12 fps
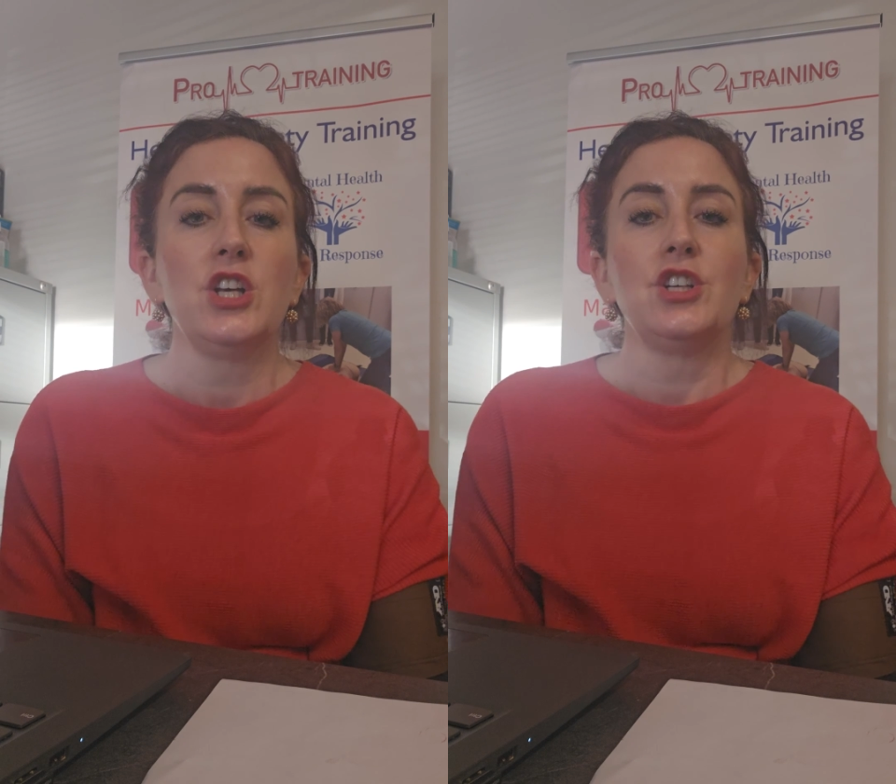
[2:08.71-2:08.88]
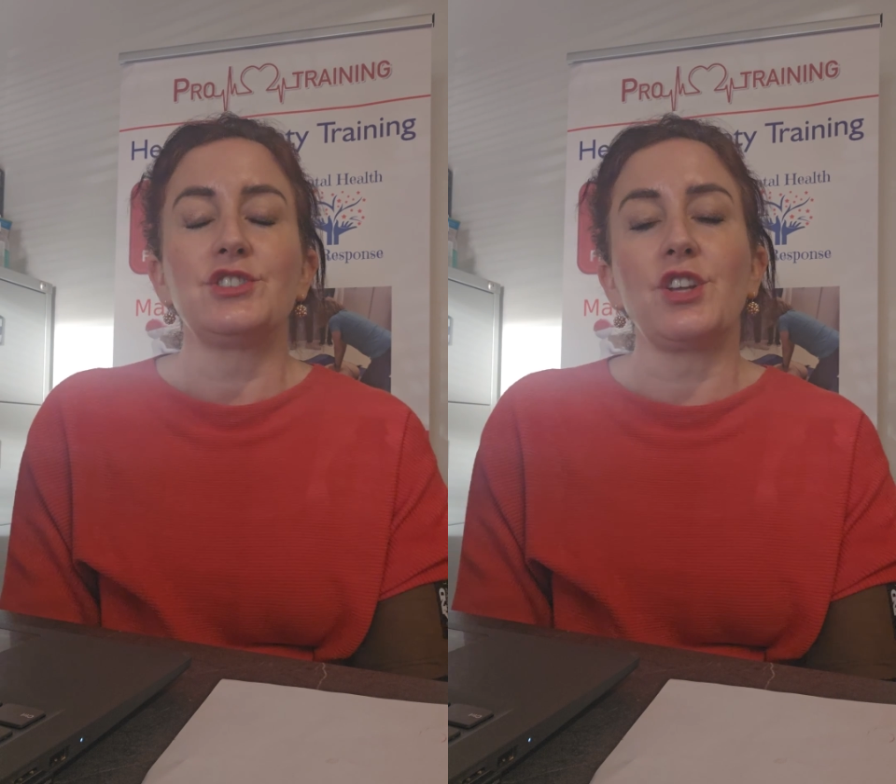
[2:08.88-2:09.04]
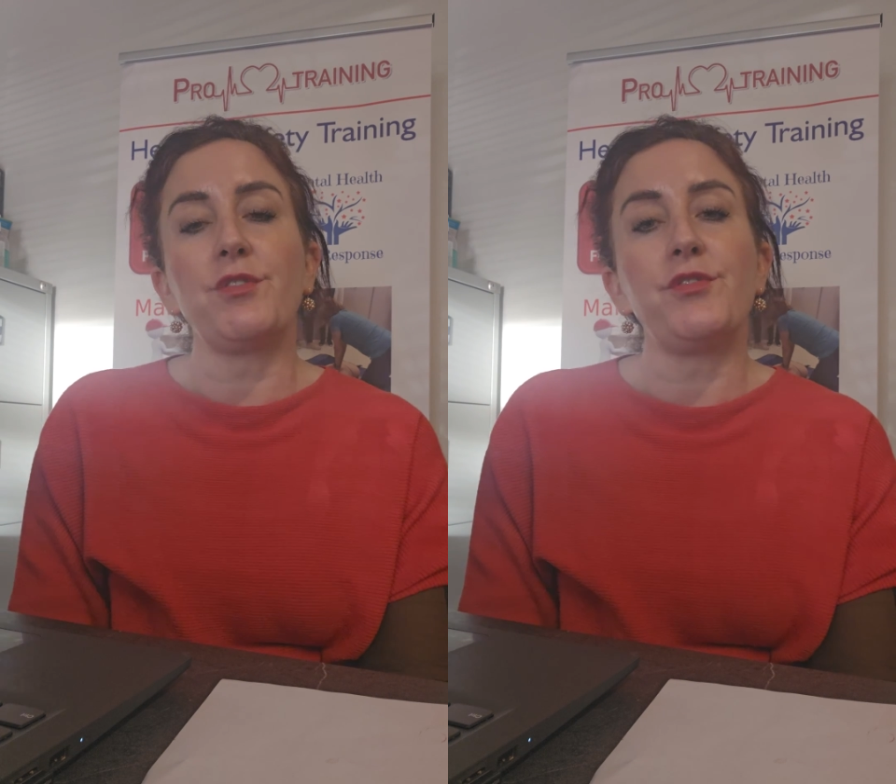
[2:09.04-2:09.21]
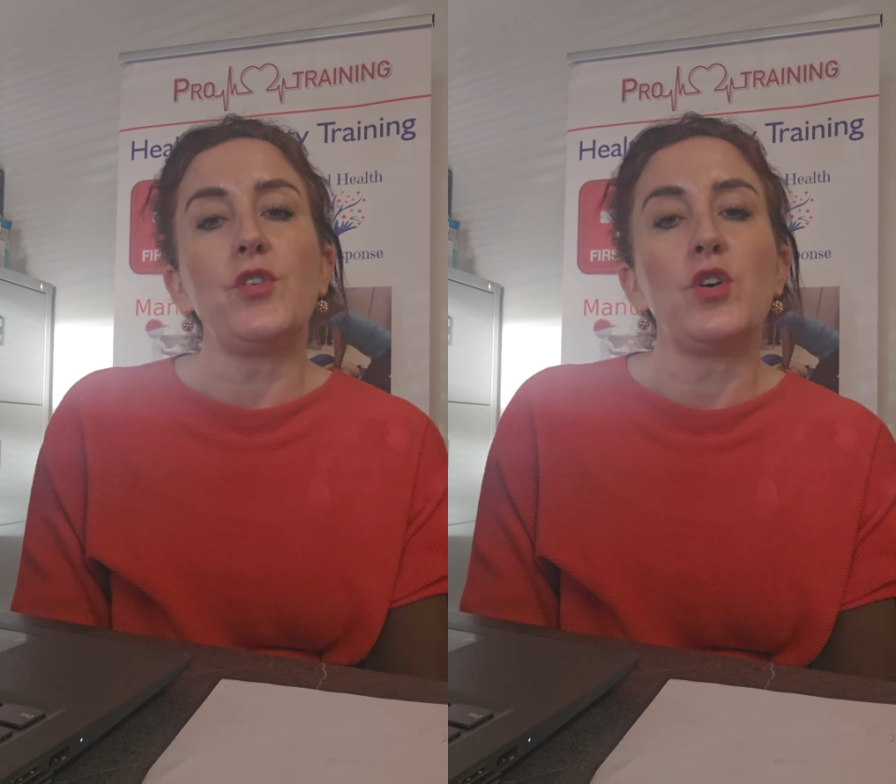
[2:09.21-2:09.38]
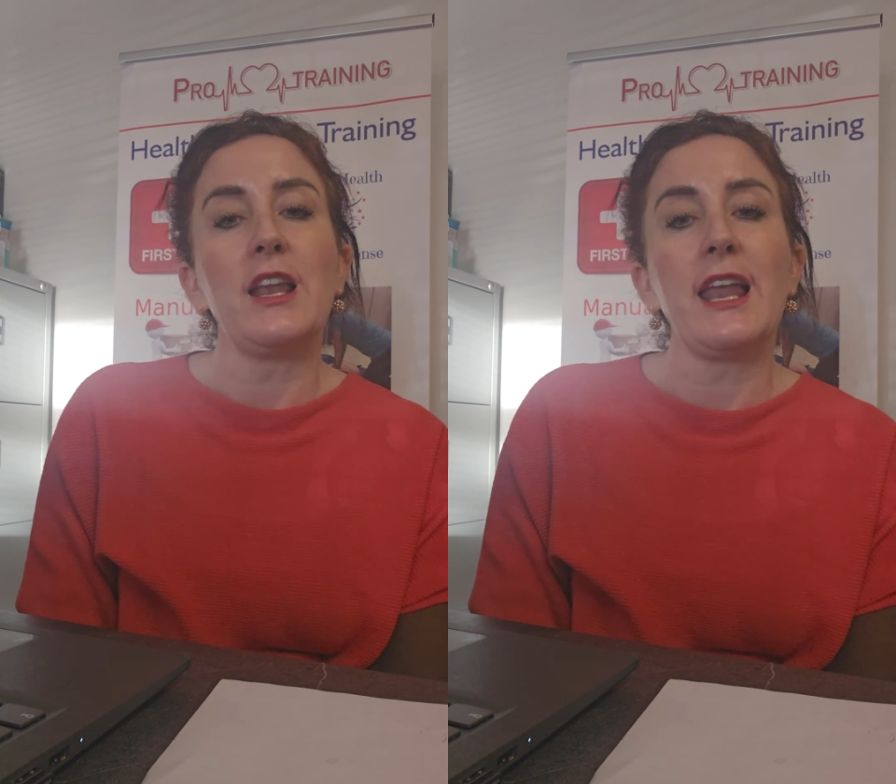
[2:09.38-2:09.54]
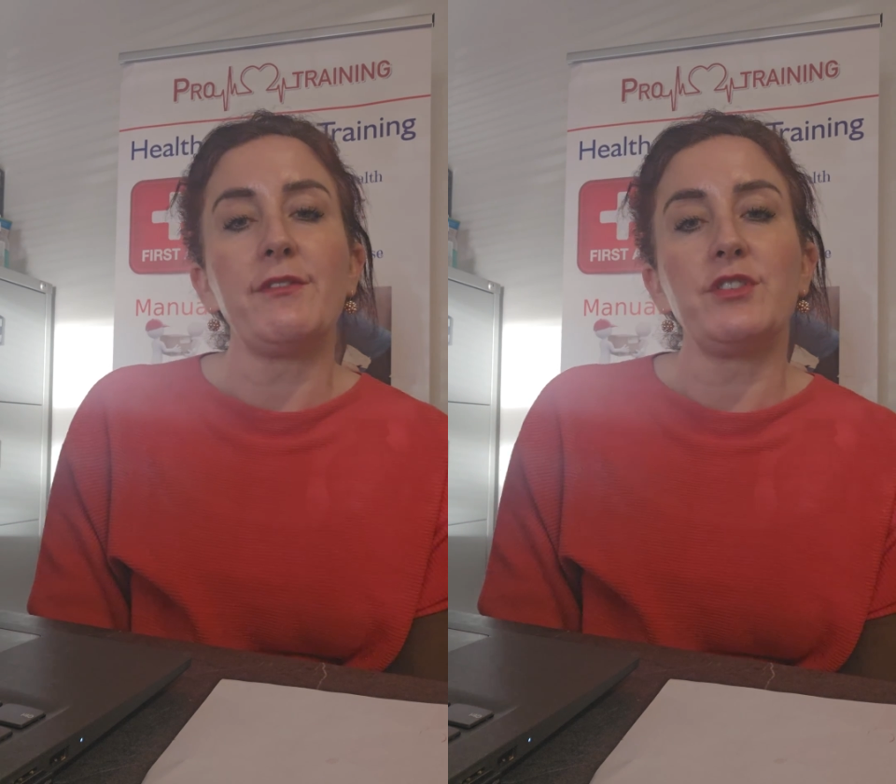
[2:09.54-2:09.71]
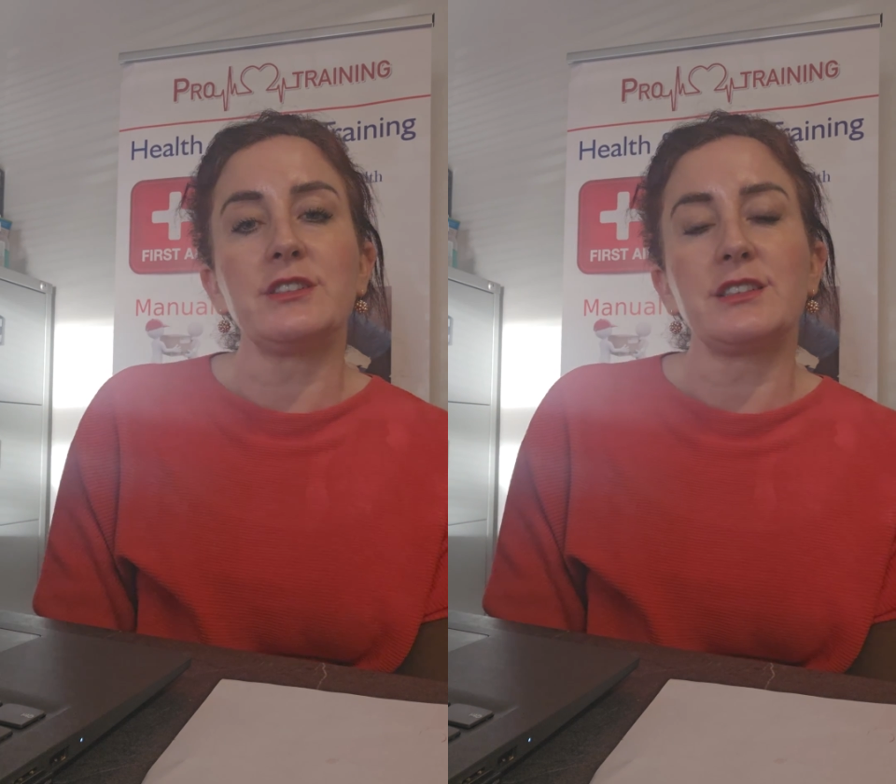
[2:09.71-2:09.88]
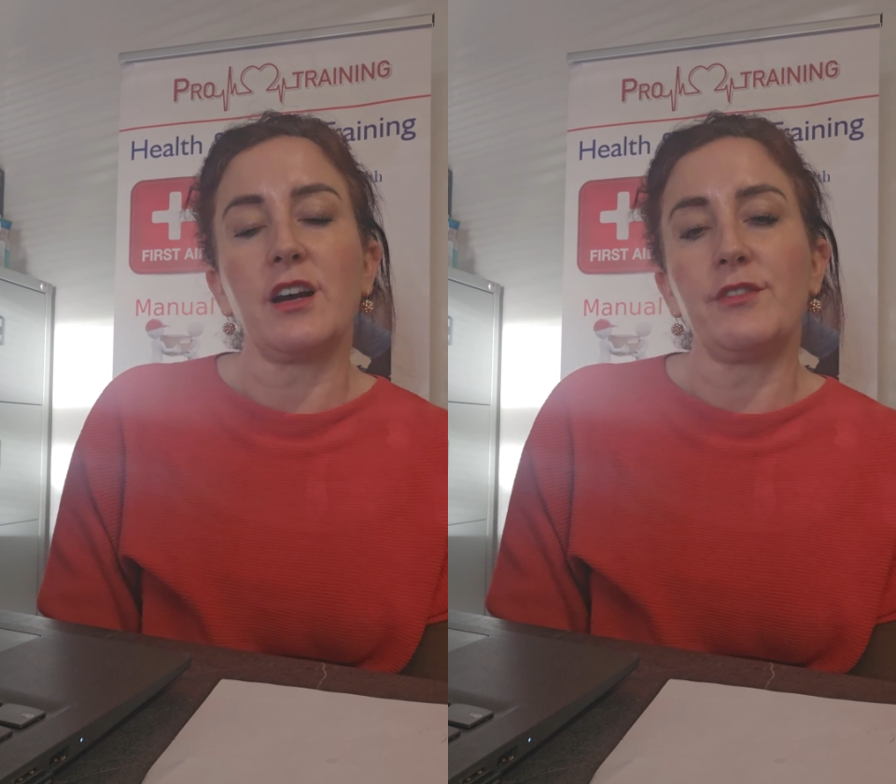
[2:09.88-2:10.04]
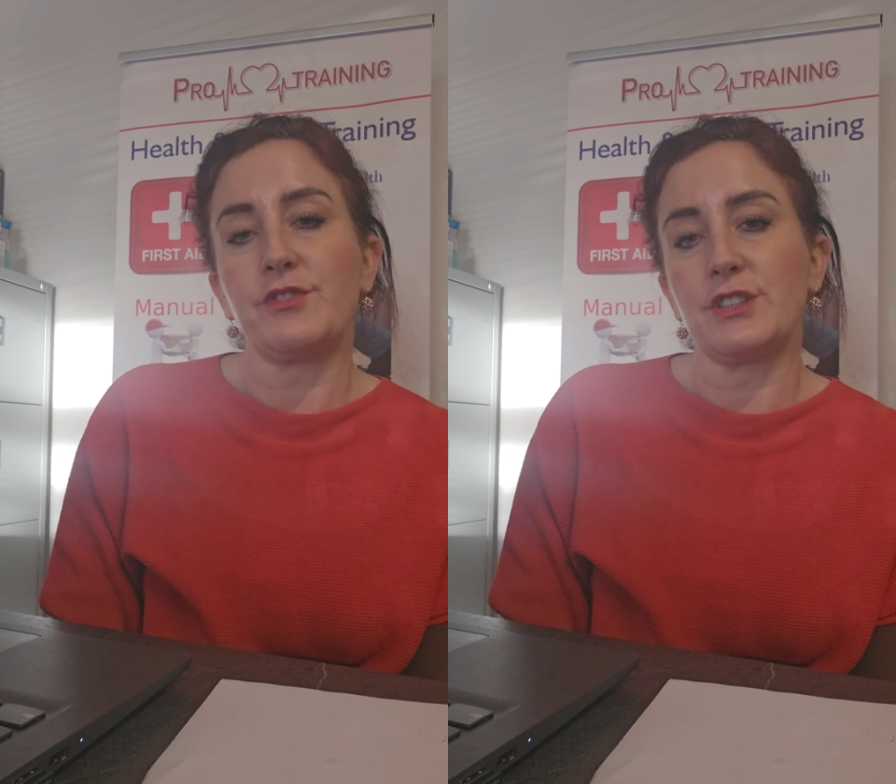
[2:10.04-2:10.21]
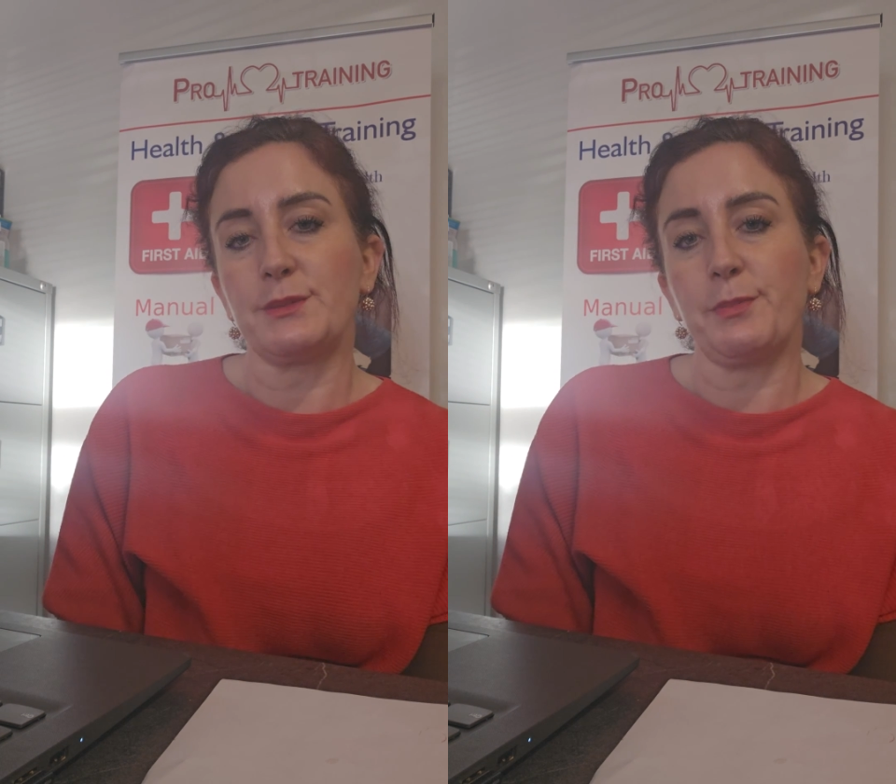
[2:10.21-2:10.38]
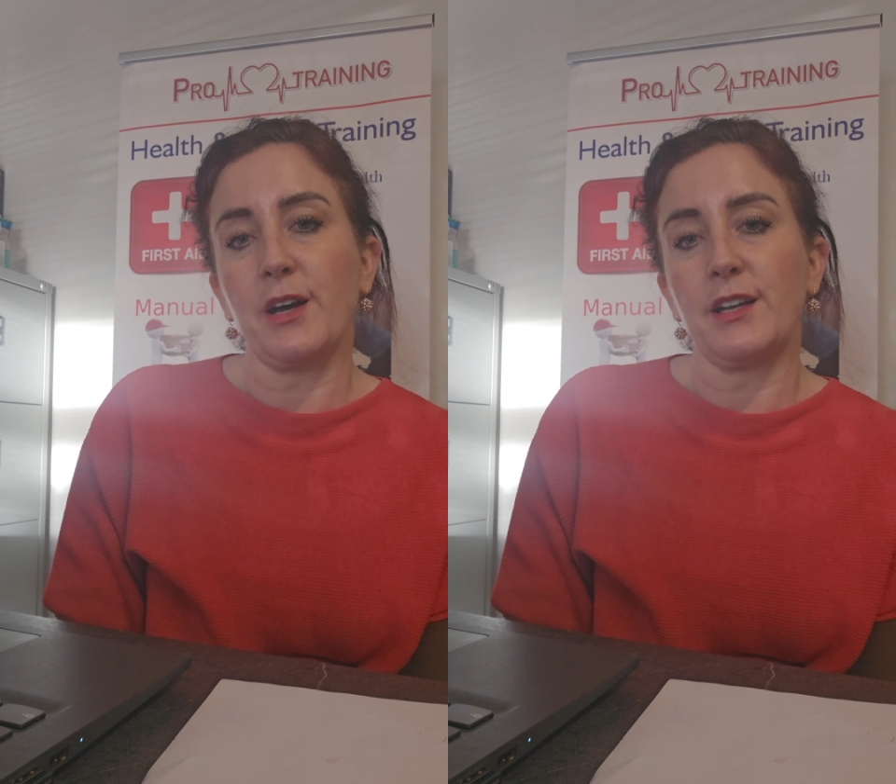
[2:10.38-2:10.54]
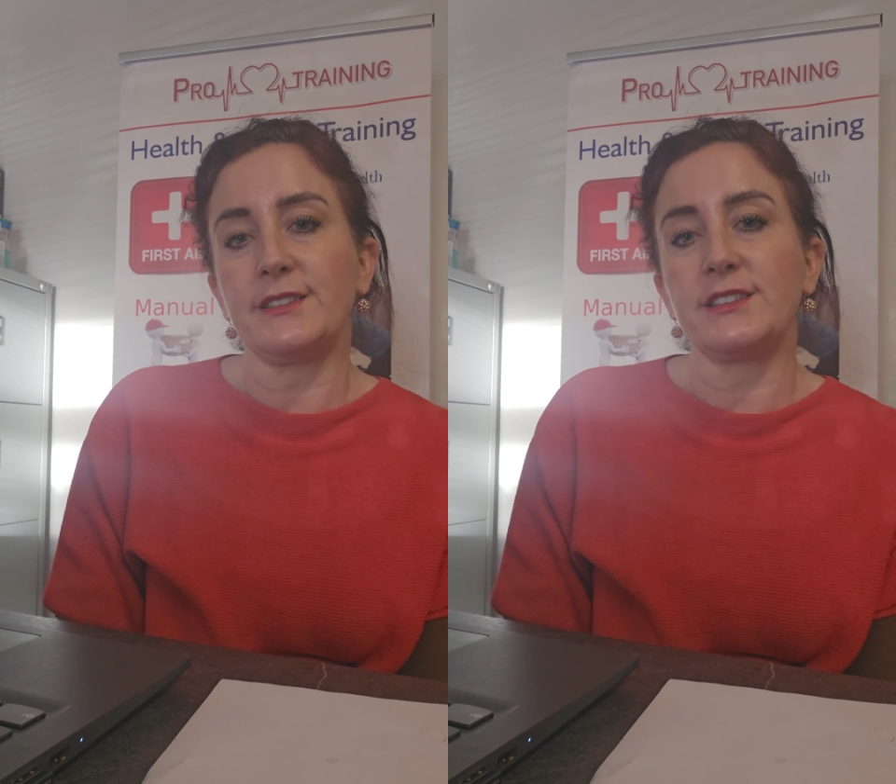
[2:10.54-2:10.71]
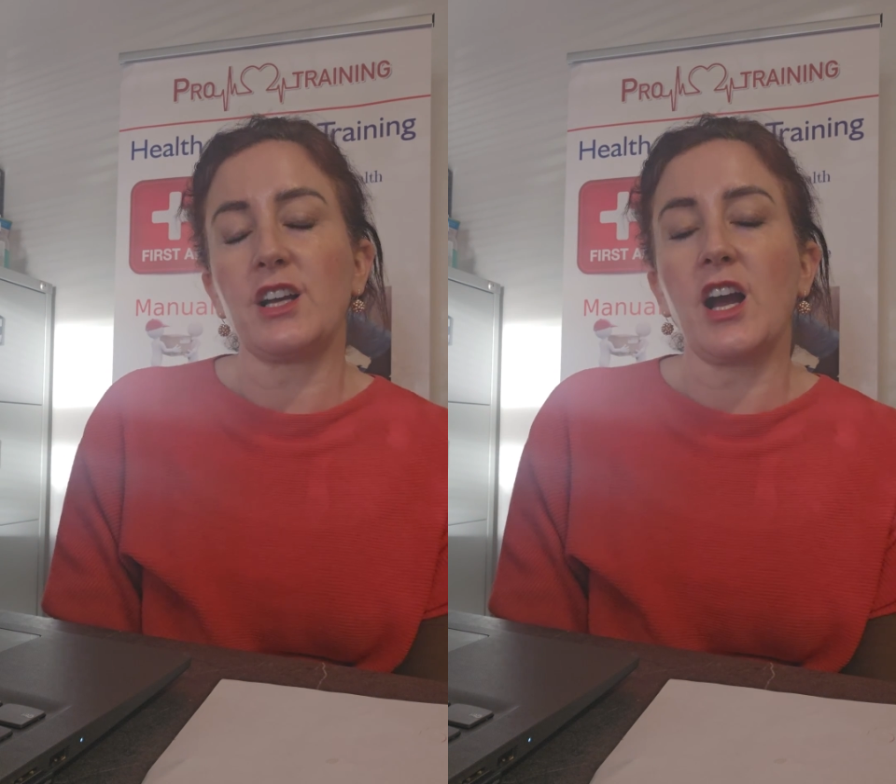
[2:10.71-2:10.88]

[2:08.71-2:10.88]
So the 4 levels of response